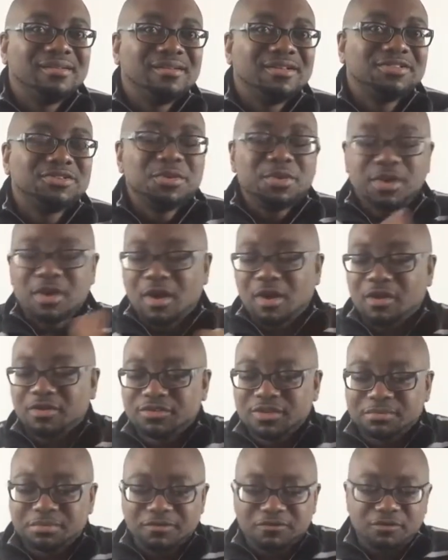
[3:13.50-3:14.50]
So he
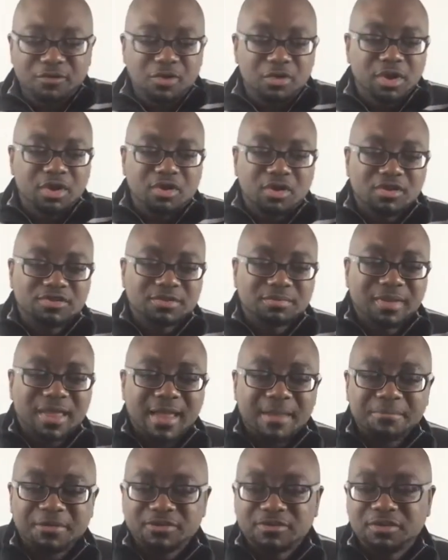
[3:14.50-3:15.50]
calls up the phone. He calls up
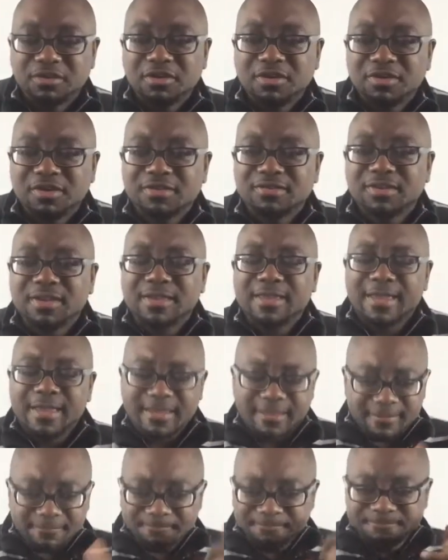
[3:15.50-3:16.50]
campus security. He said,
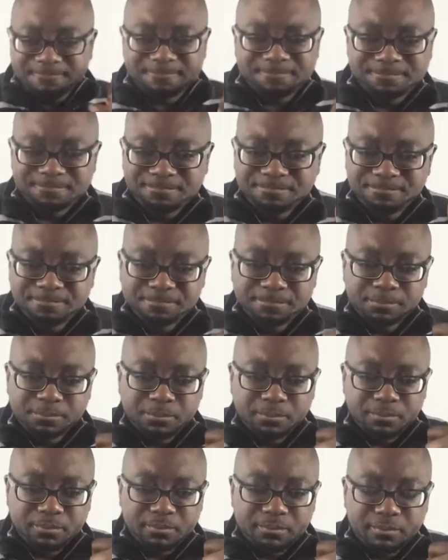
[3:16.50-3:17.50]

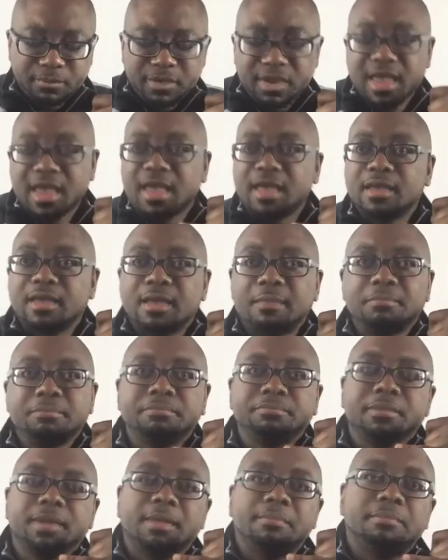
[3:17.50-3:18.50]
yeah,
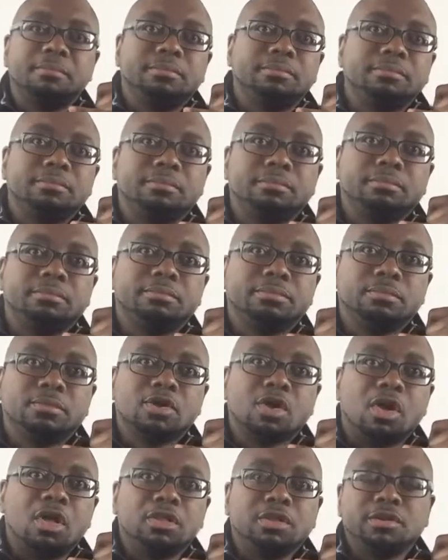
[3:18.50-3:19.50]
I'm
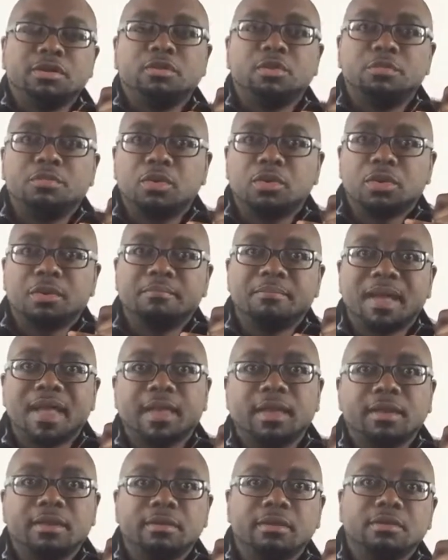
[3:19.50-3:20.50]
calling to report a
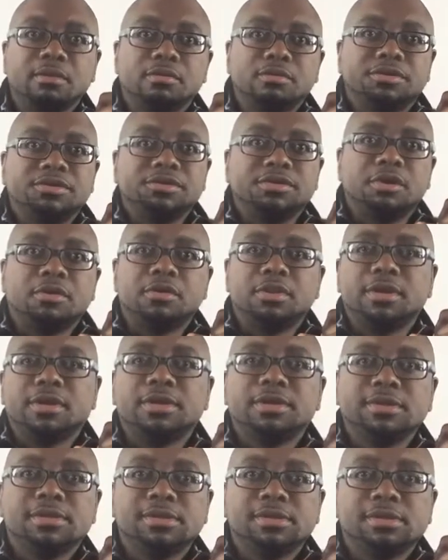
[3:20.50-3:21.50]
bike was stolen.
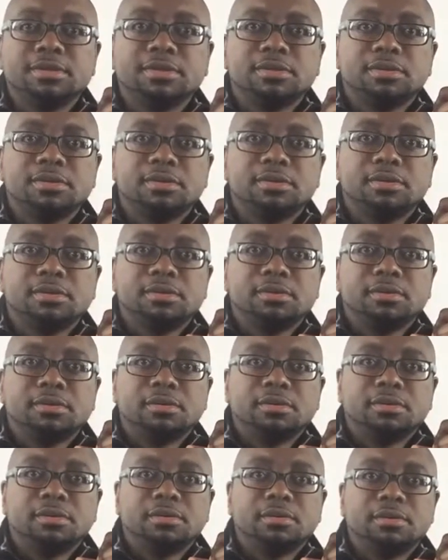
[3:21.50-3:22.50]

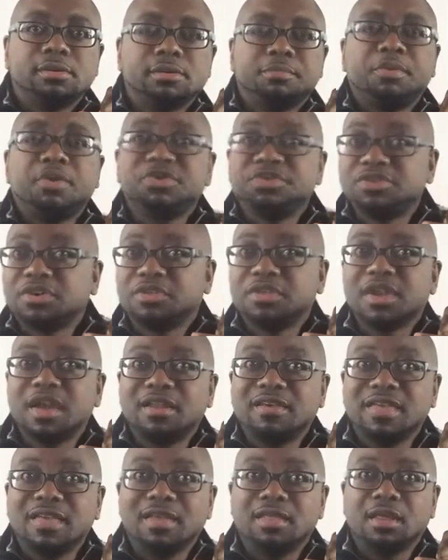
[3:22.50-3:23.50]
The person on the
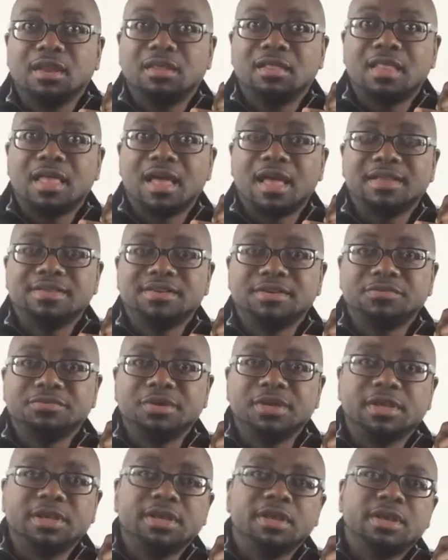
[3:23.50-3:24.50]
other end of the line says,
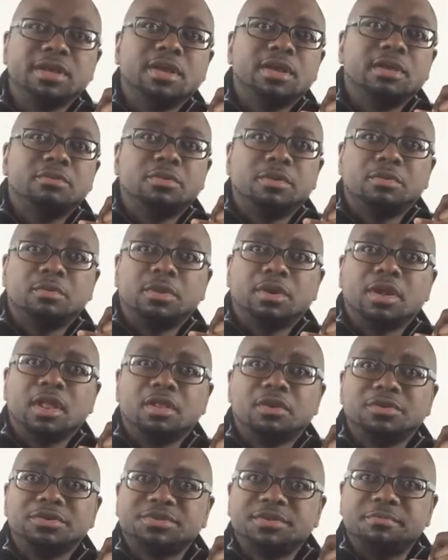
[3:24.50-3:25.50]
really? What
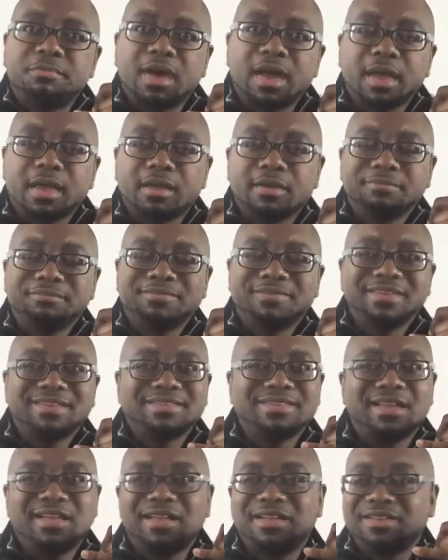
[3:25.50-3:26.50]
color is the bike? He
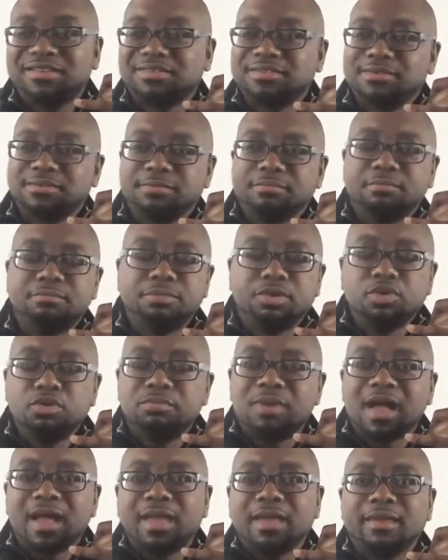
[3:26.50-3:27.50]
says, oh, it's a blue
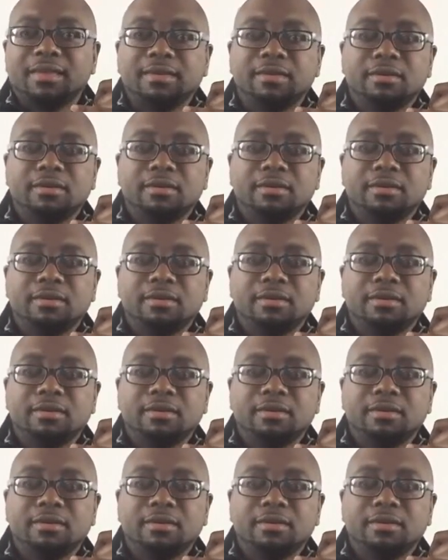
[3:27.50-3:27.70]
bike.